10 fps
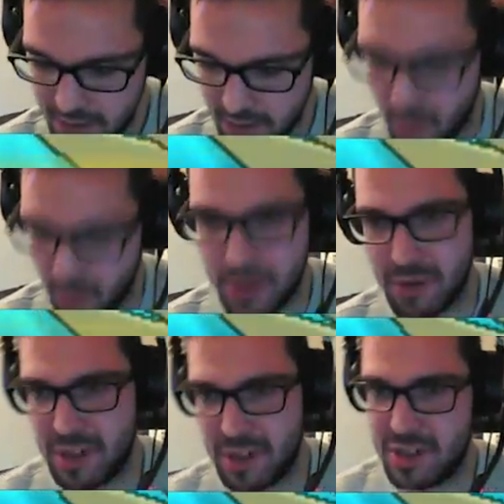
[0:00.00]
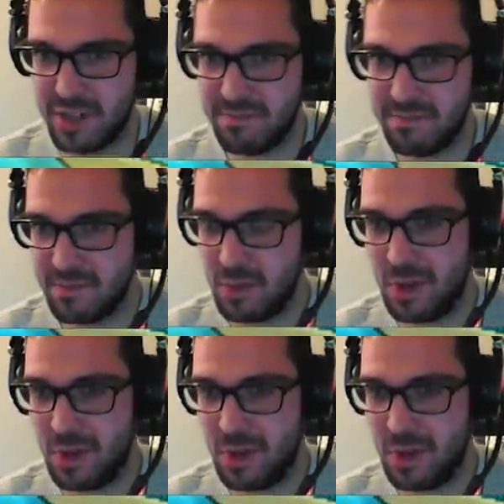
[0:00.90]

Or the Greninja, who